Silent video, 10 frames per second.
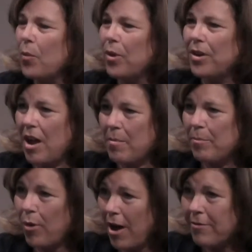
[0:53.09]
we're a
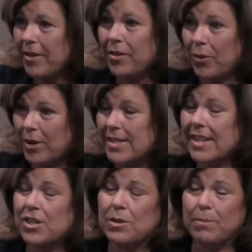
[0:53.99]
nonprofit
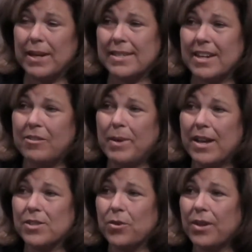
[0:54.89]
organization based out of
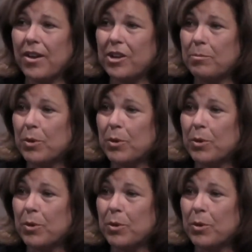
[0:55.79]
Pasco County,